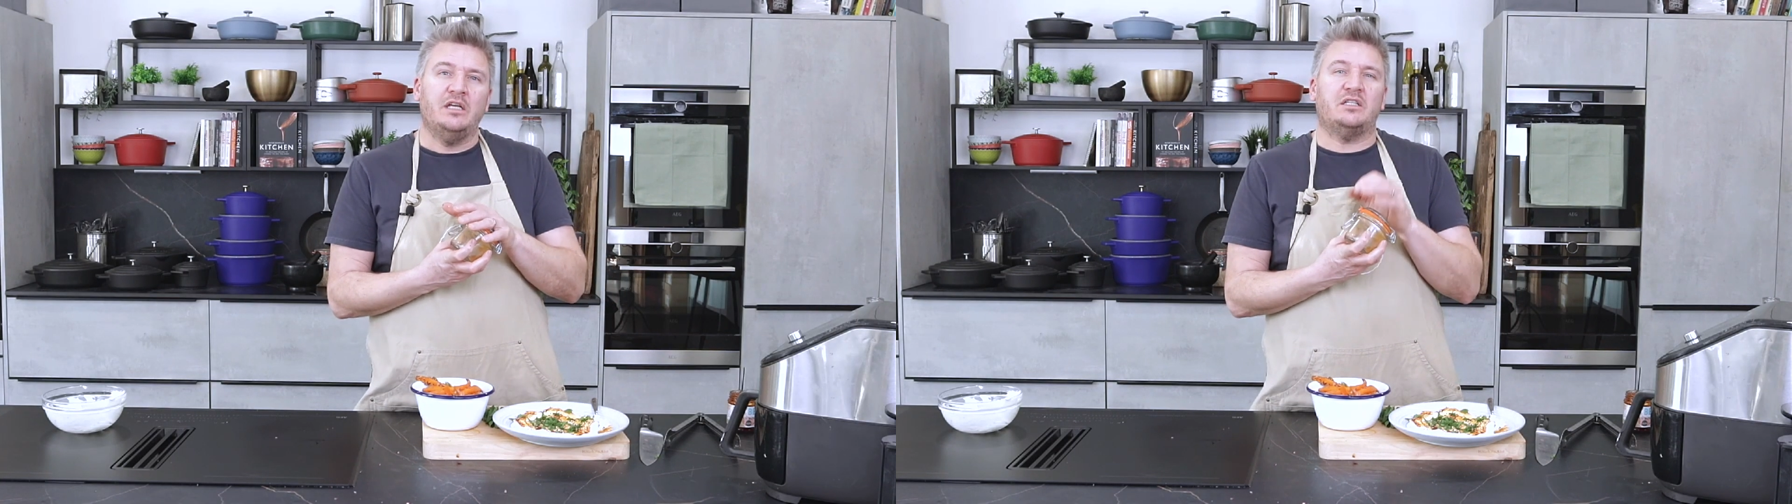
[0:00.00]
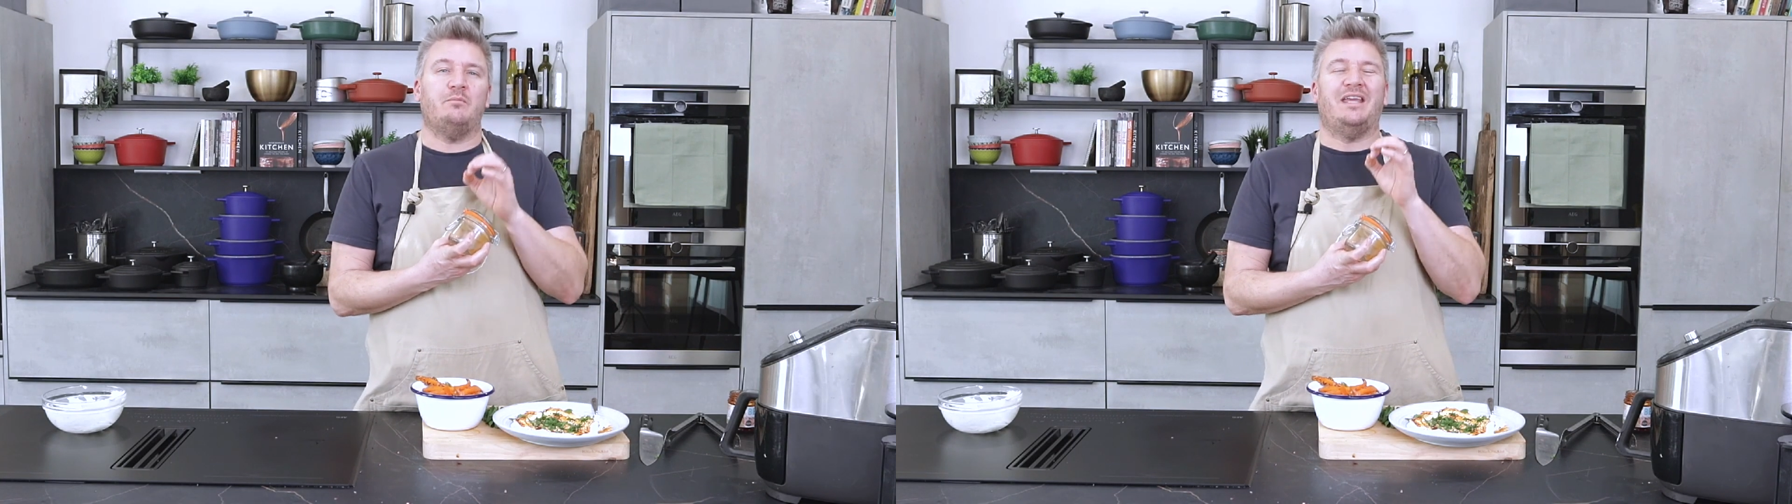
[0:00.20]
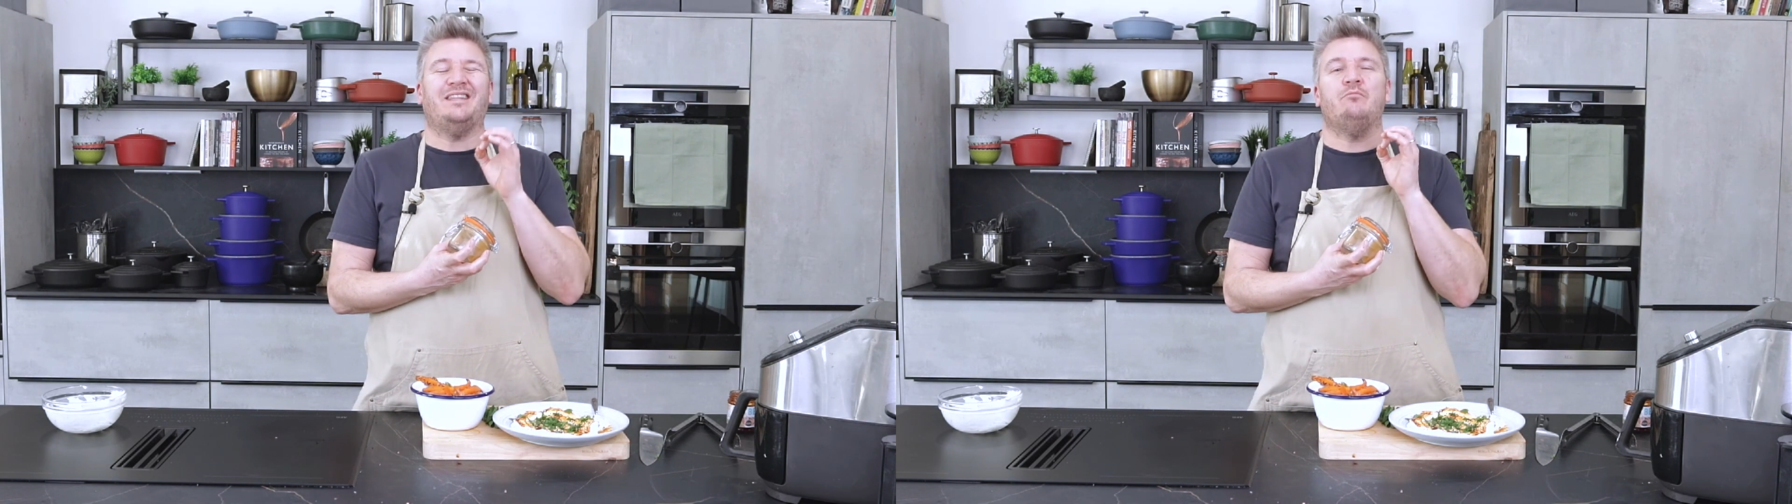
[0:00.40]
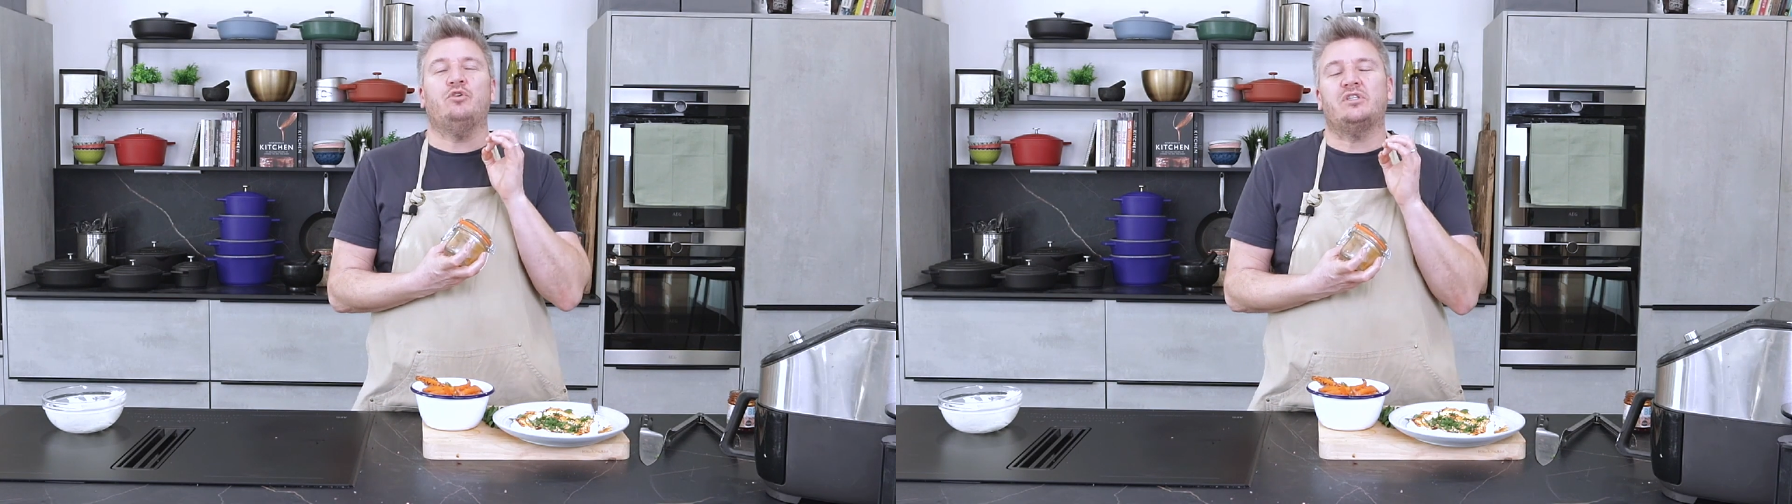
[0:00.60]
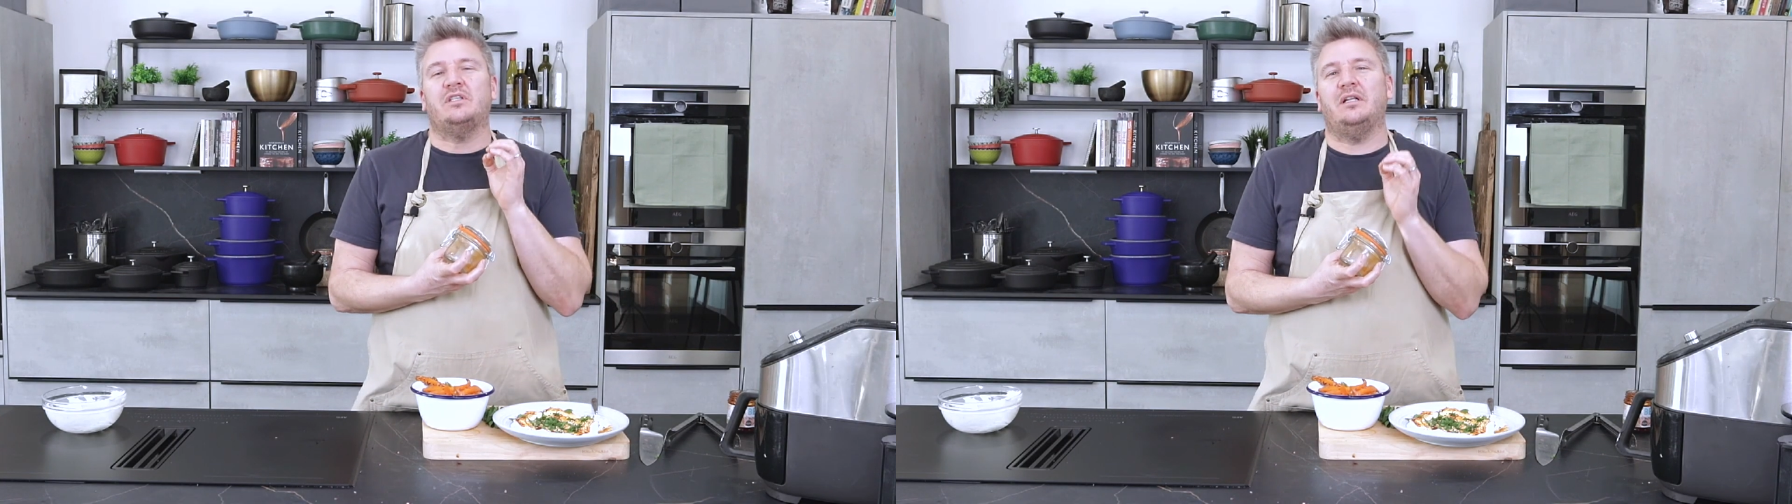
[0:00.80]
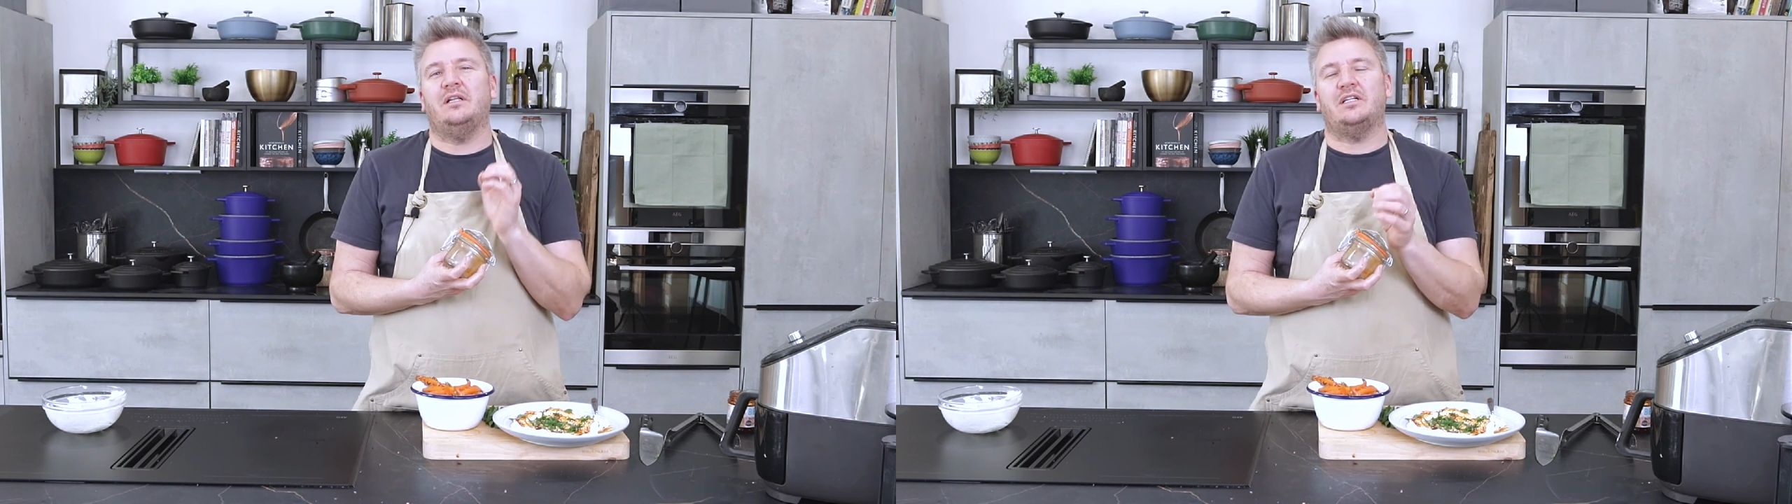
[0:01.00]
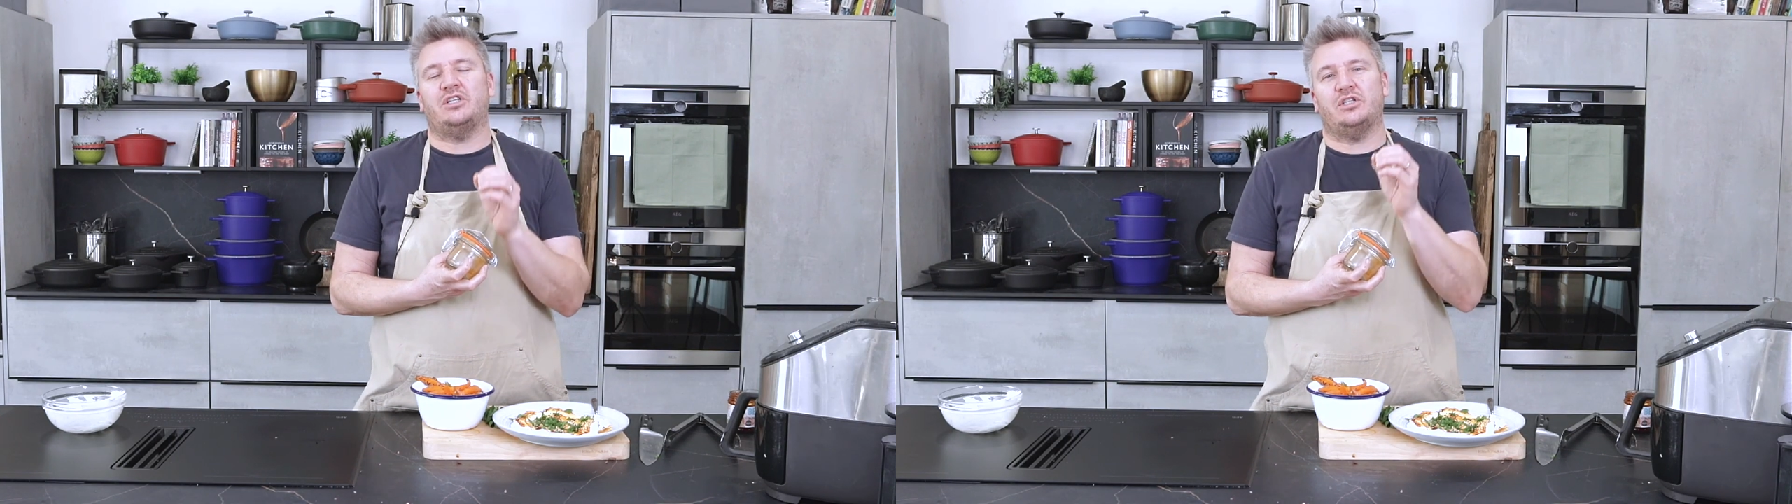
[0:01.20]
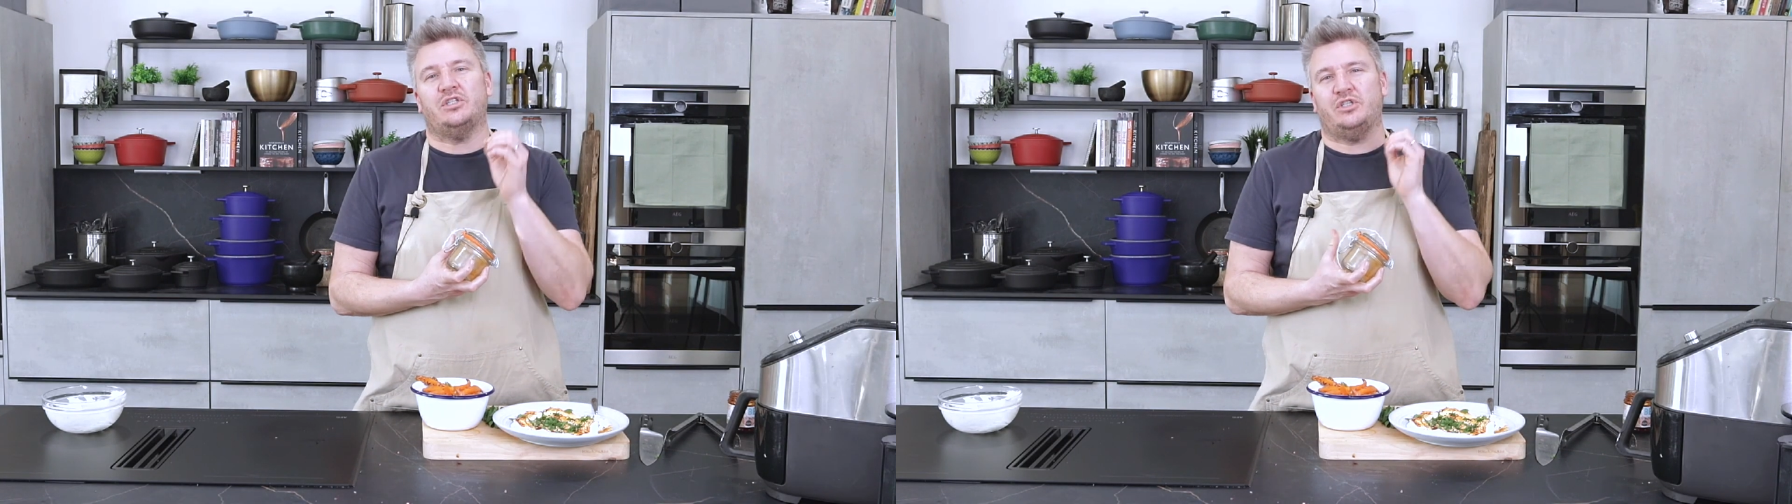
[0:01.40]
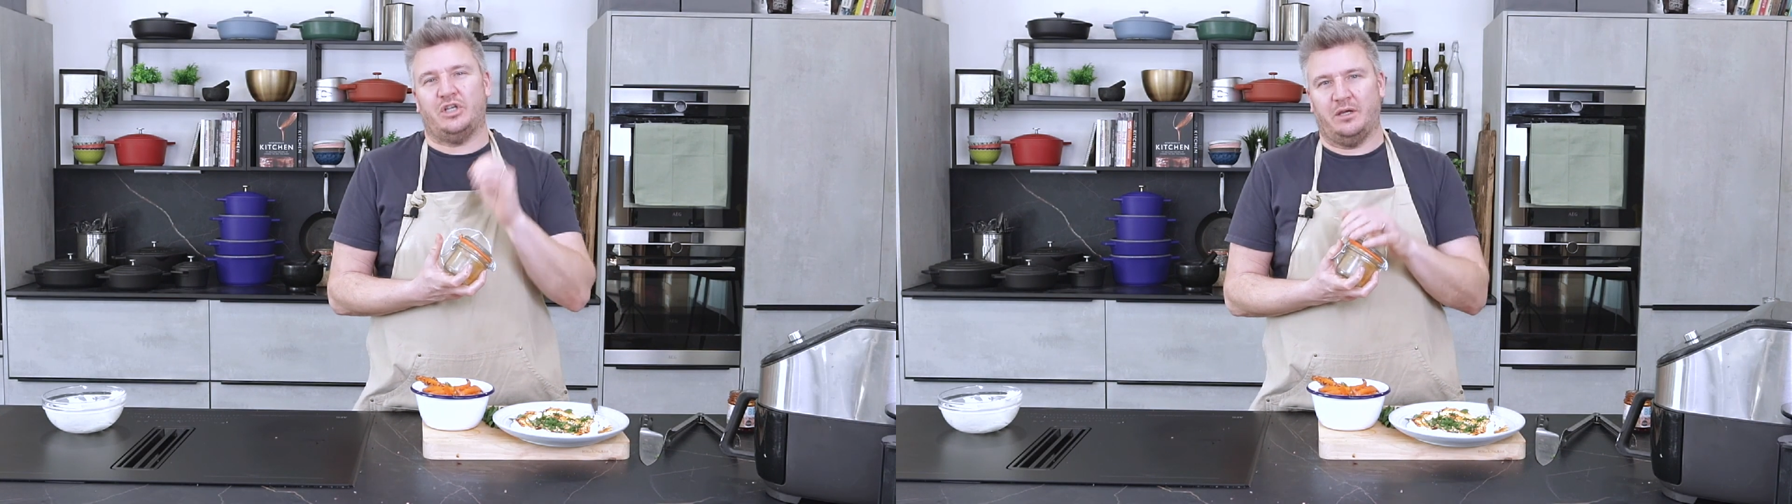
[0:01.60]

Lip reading: to make the most delicious chicken